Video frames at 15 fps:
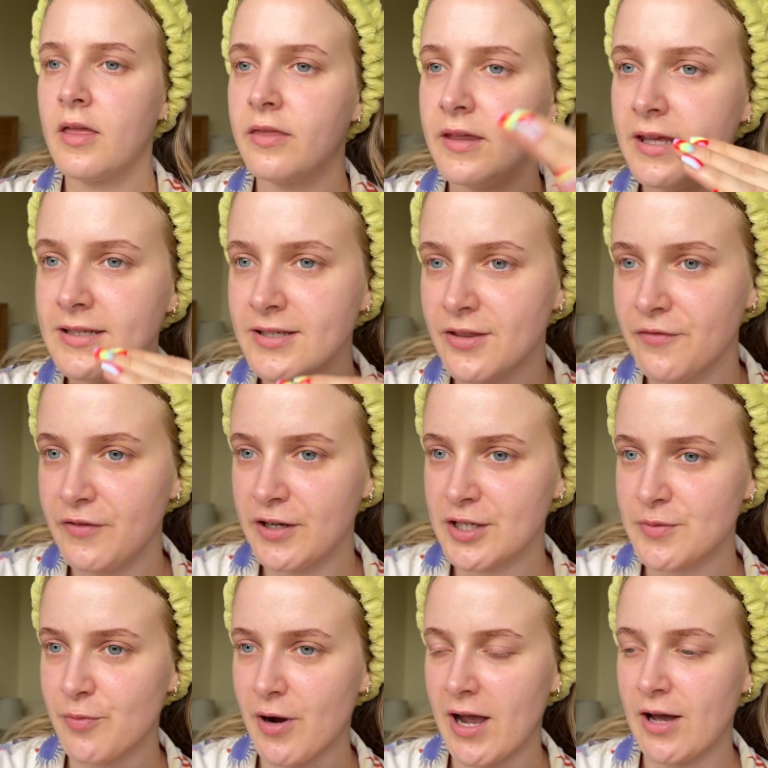These are the
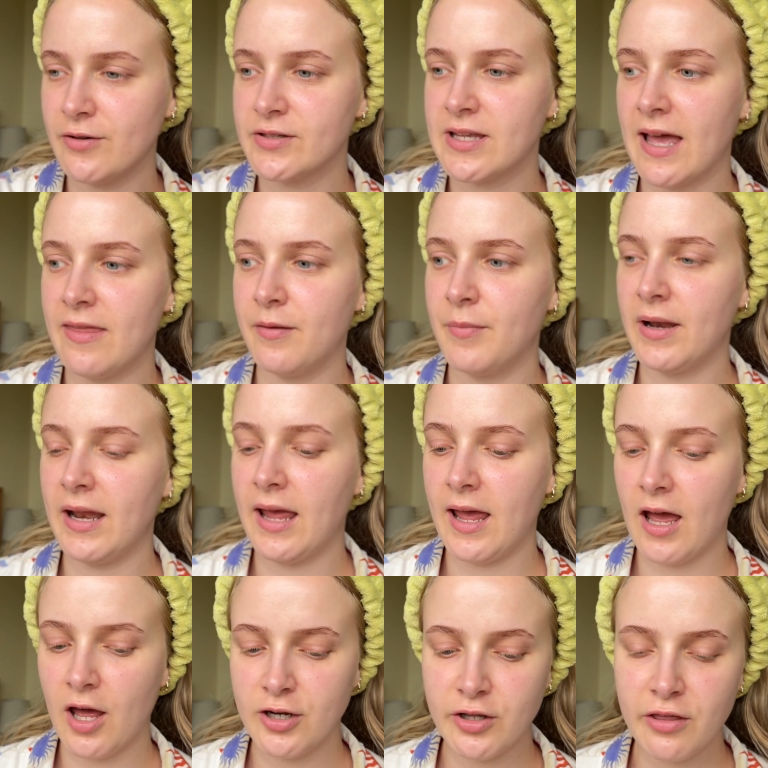finished brows at the minute.
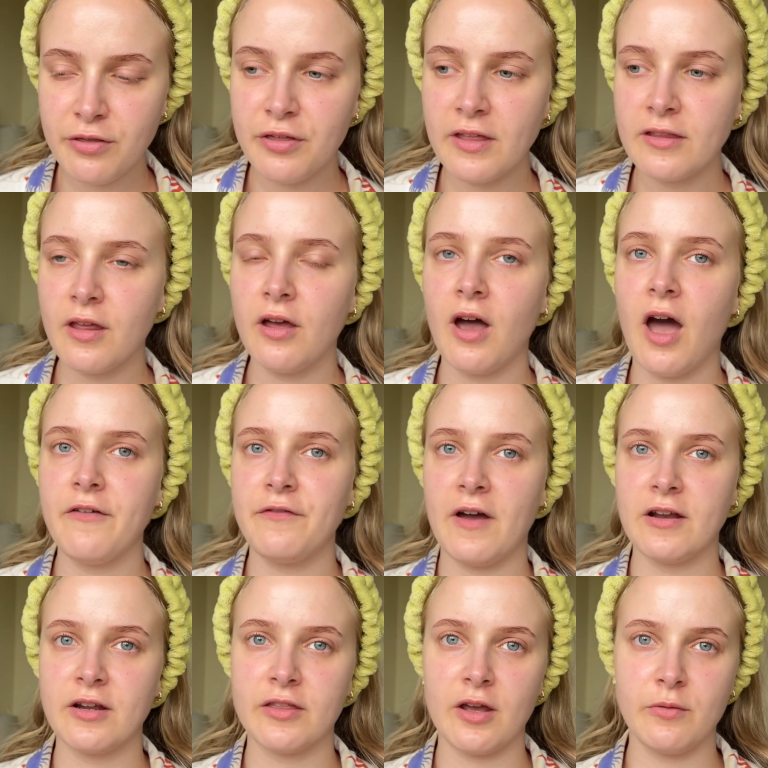Another thing that I
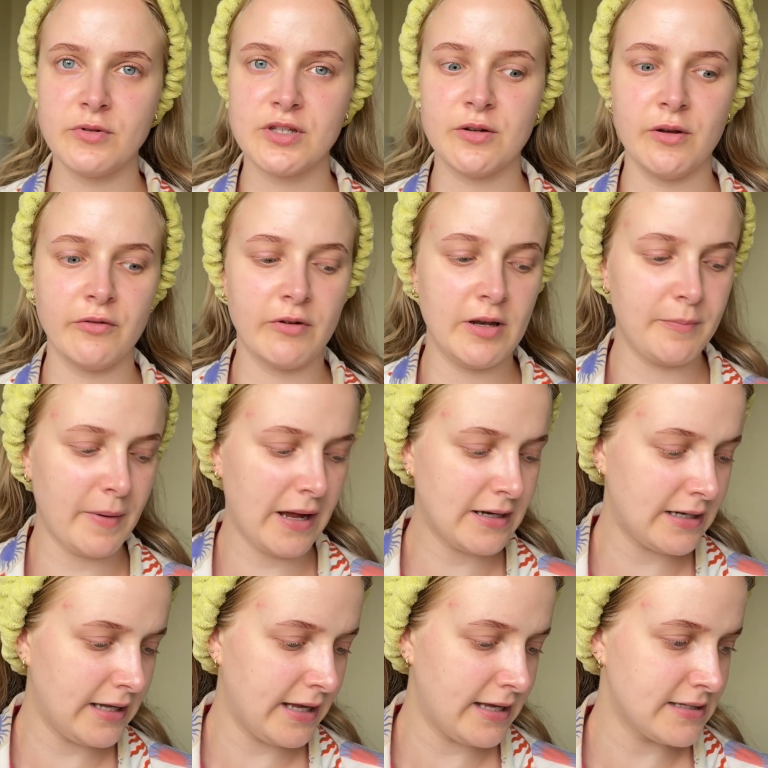found out that I was doing really
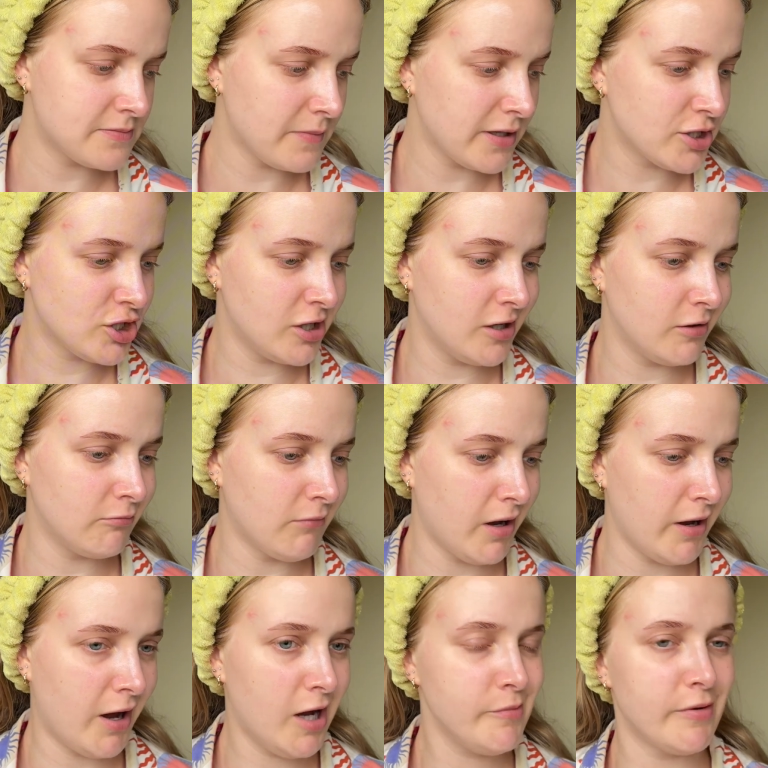badly is matching
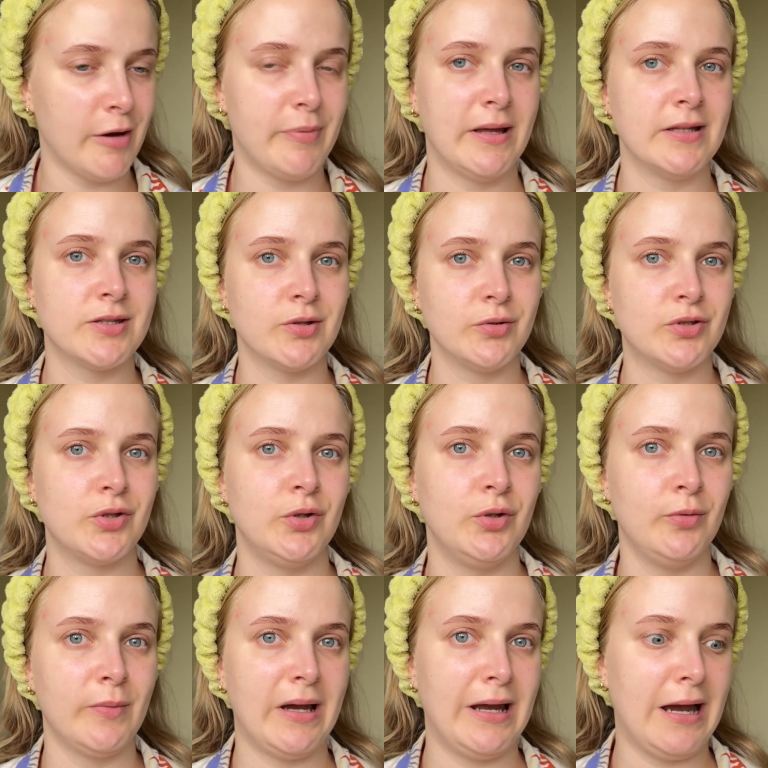my eyebrow pencil to
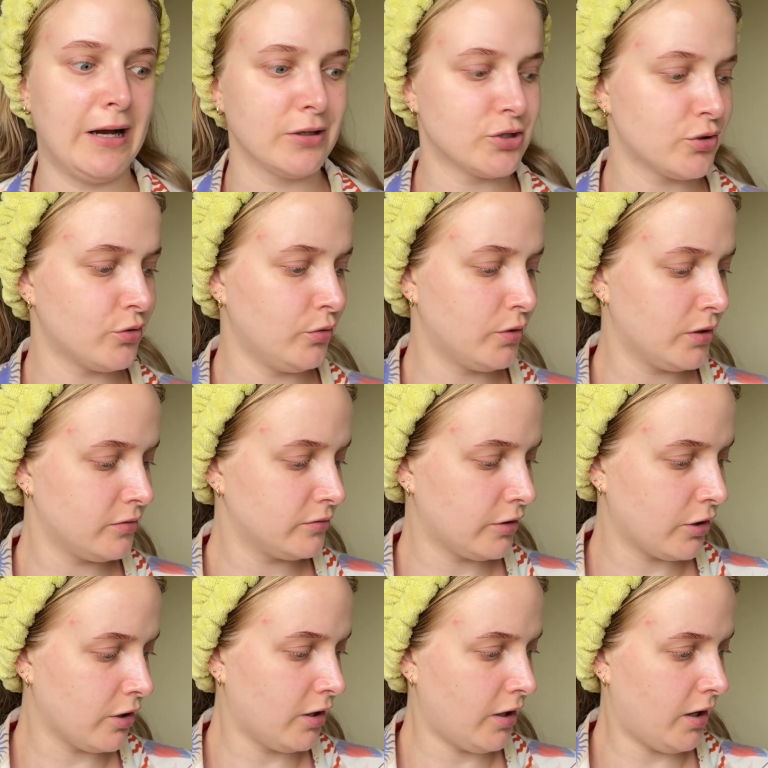my the
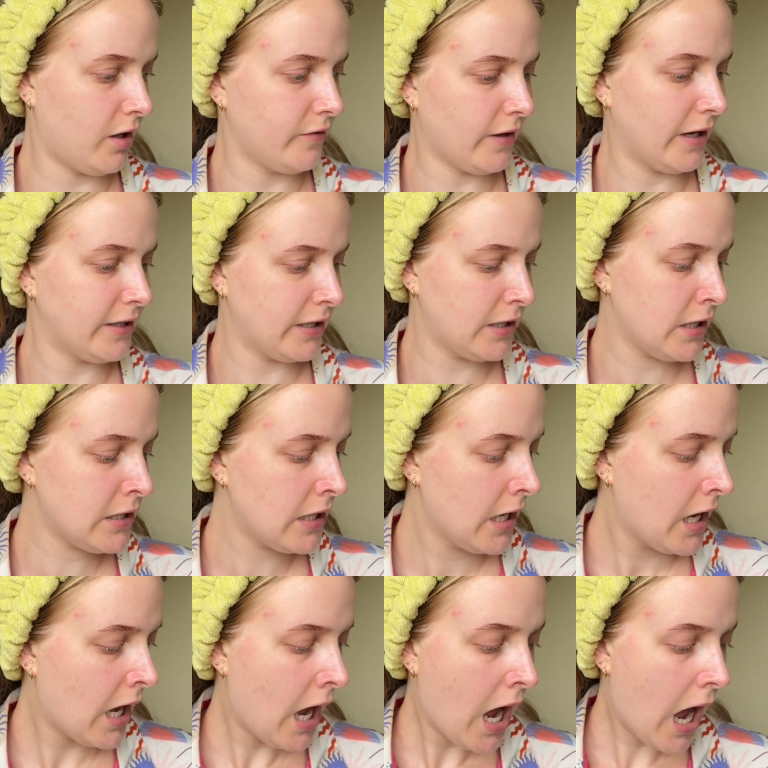colour that I needed.
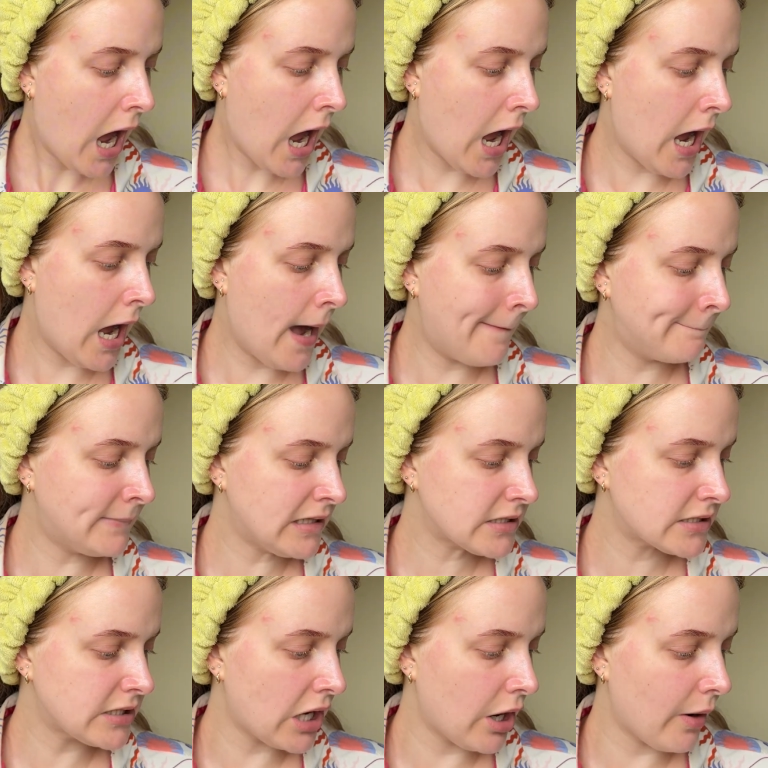
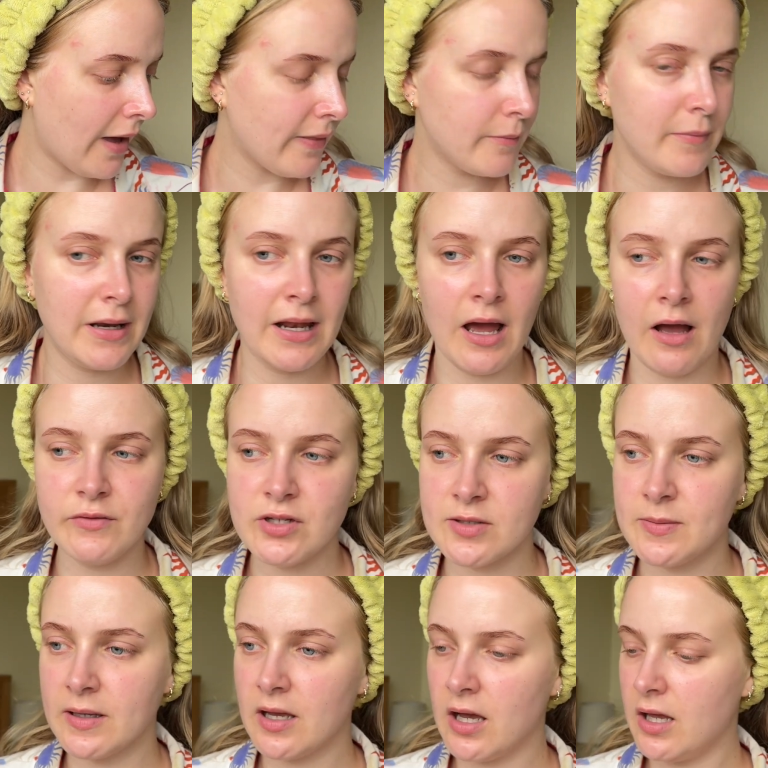So at the minute, I've just
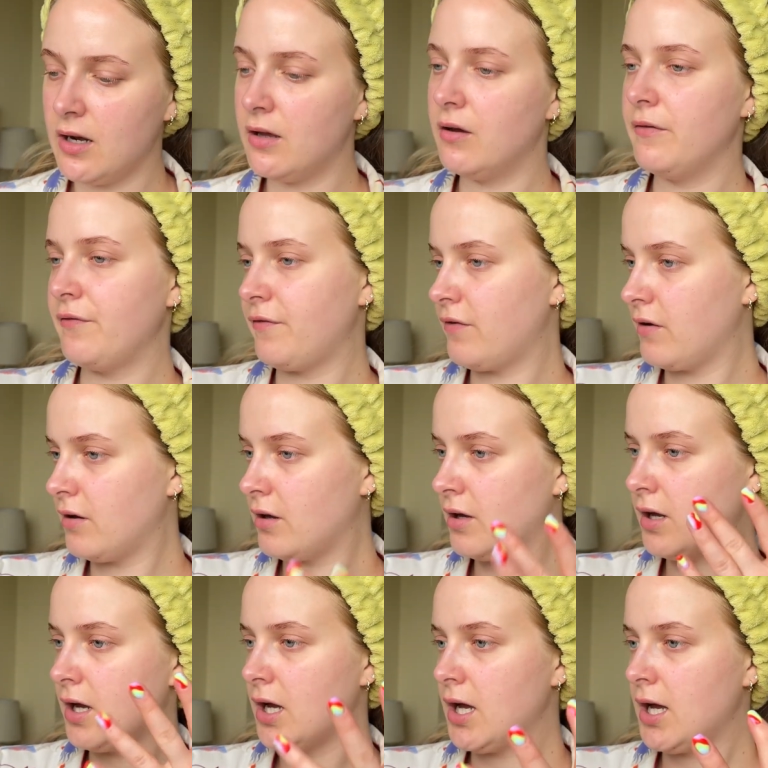been kind of
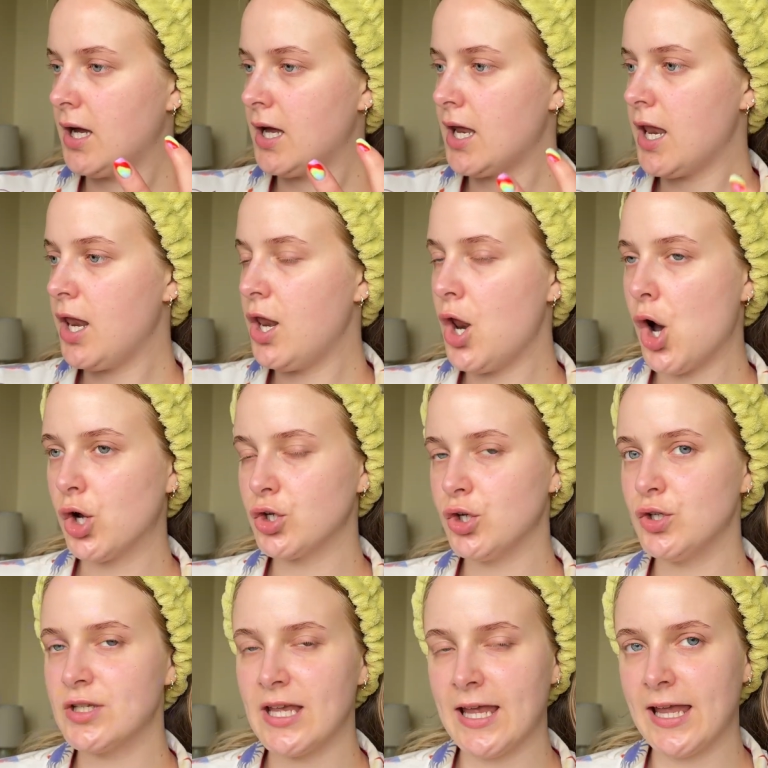not
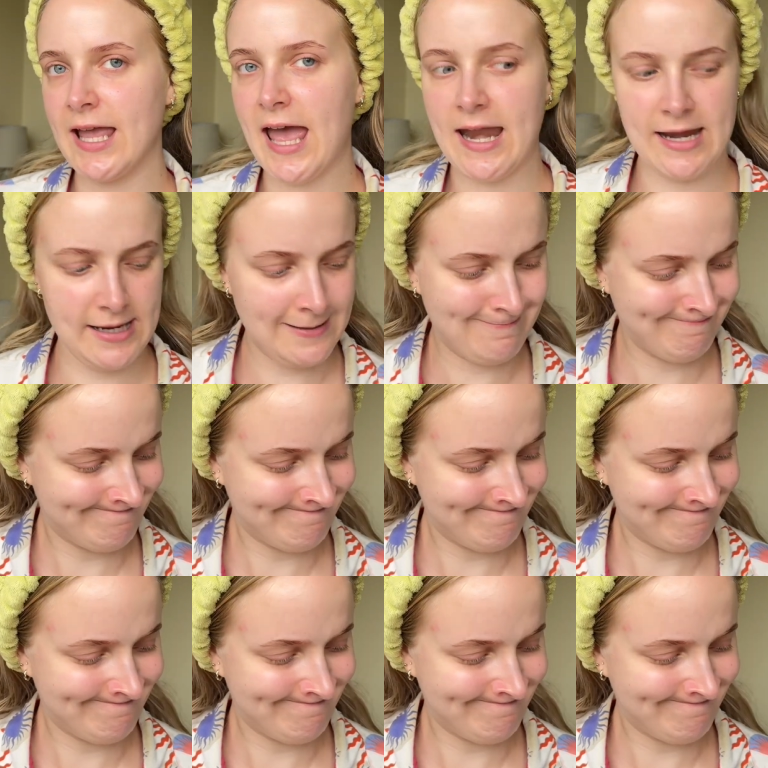using any.